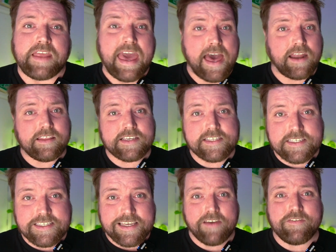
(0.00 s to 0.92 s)
Out of the
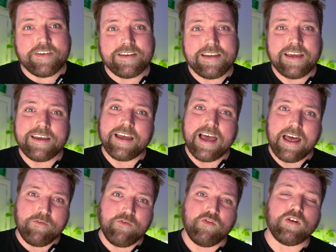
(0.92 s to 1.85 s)
7,
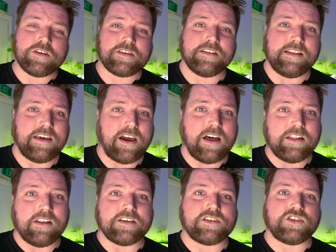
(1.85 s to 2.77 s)
unfortunately, I
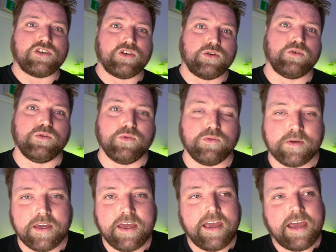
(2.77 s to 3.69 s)
lost 2.
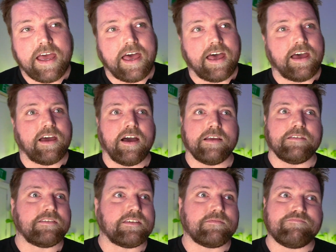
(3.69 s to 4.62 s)

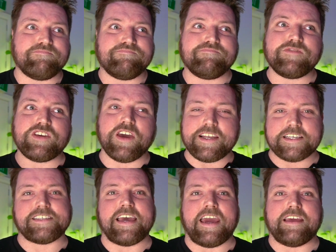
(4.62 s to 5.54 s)
I'm gonna
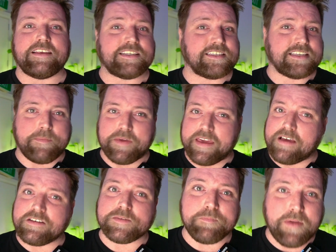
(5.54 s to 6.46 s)
say that something
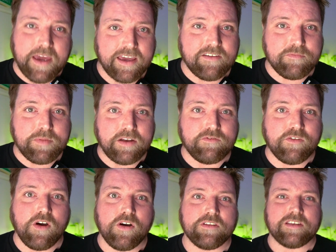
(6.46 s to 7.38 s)
else may have been
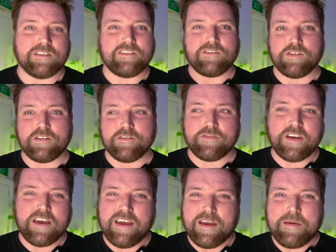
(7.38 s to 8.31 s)
wrong that sort of
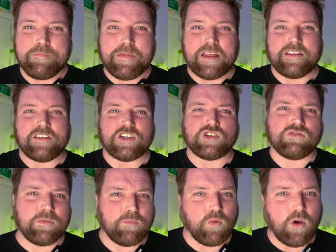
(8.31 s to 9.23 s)
meant that the
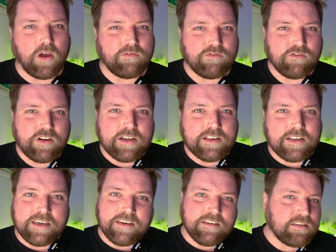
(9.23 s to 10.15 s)
shrimp weren't
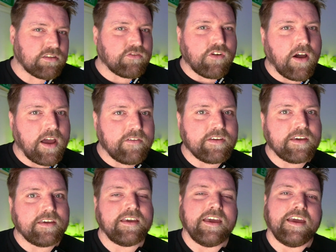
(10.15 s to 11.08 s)
really
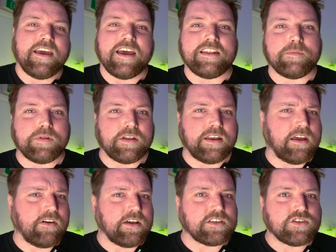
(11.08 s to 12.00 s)
thriving and the
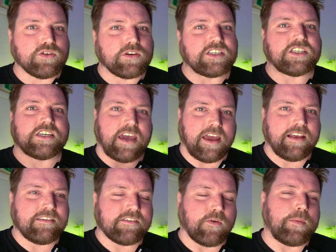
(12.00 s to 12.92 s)
Planaria took a
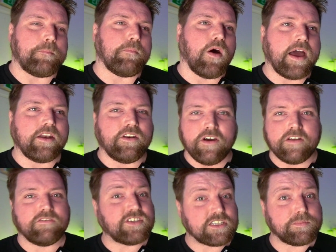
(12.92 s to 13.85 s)
chance. So it might
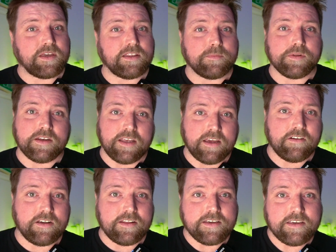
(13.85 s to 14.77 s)
not have just been the
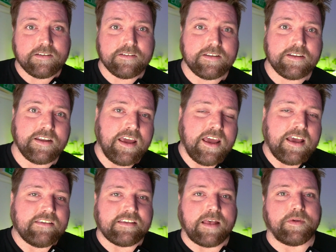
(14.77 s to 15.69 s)
Planaria that killed it.
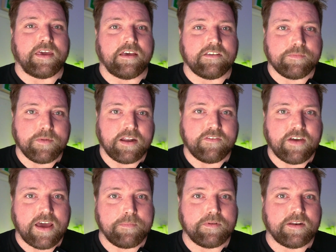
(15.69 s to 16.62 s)
Something else might have
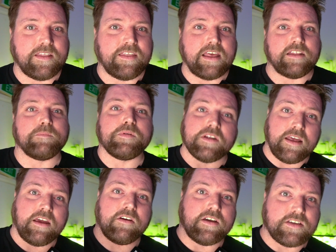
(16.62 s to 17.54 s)
happened and then the
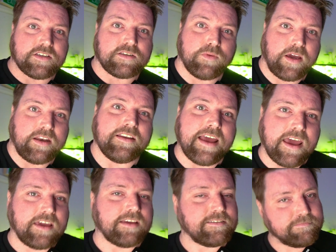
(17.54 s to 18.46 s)
Planaria just went,
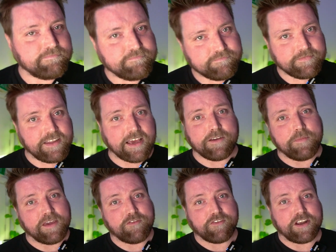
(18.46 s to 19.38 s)
hey, that could
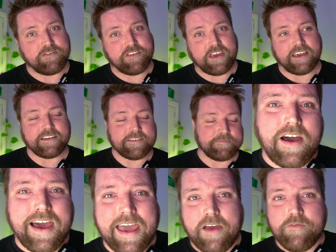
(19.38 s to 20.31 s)
be a free feed.
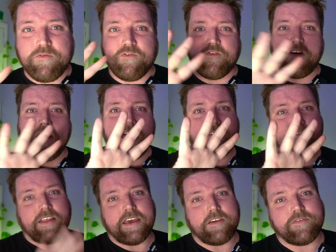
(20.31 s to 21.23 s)
I have 5
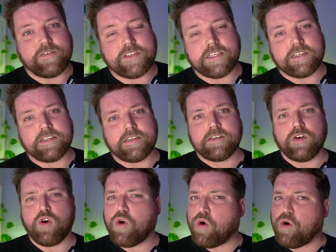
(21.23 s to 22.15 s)
left,
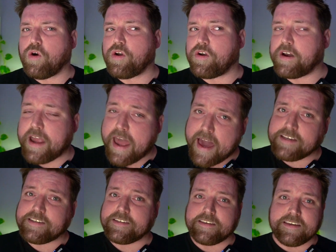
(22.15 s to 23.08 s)
or
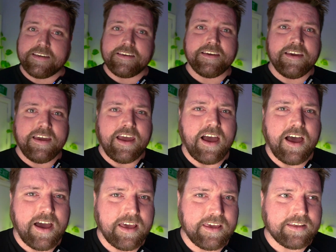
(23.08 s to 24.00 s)
actually
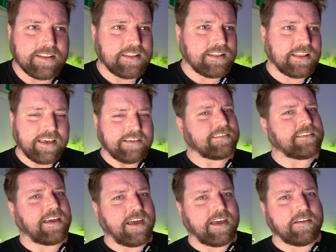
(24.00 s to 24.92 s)
I at
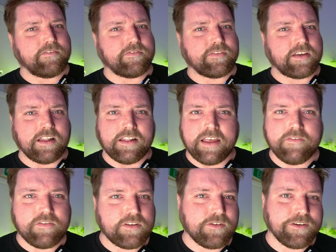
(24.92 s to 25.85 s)
least have
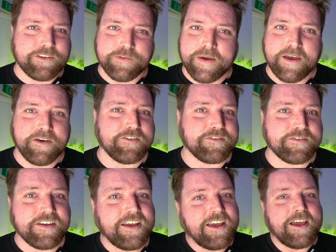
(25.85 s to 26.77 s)
11 or
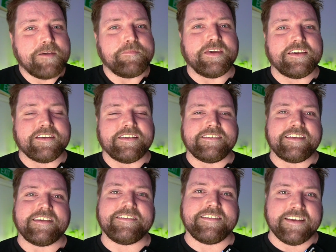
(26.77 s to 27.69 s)
12,
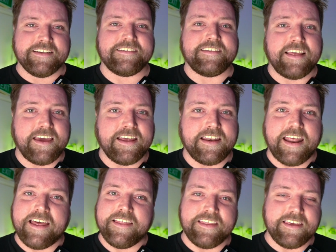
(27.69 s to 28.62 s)
because since
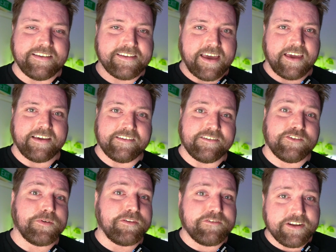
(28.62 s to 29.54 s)
then the tank is
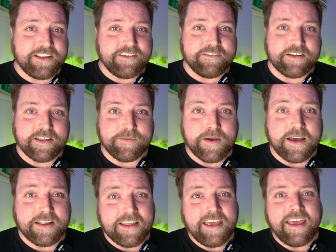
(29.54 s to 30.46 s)
doing really, really
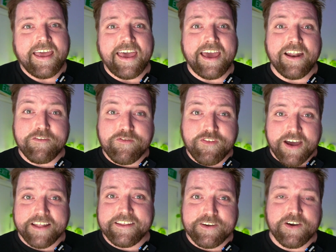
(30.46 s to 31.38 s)
well and I've
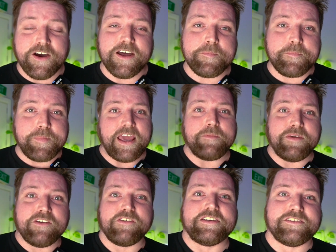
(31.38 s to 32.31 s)
finally got
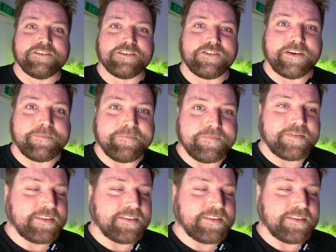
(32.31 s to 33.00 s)
baby crystal shrimp.